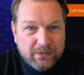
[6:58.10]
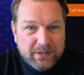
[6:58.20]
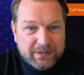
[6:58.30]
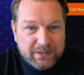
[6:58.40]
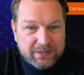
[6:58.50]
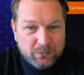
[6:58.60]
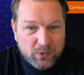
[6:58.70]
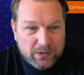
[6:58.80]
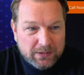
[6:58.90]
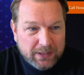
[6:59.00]
this is
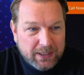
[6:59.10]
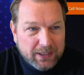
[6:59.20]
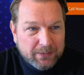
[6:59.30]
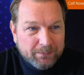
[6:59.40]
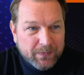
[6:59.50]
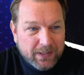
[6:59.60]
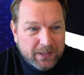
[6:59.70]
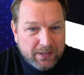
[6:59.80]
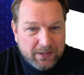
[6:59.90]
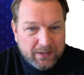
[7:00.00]
one here.
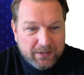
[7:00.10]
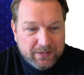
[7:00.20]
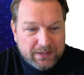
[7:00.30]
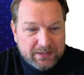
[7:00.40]
This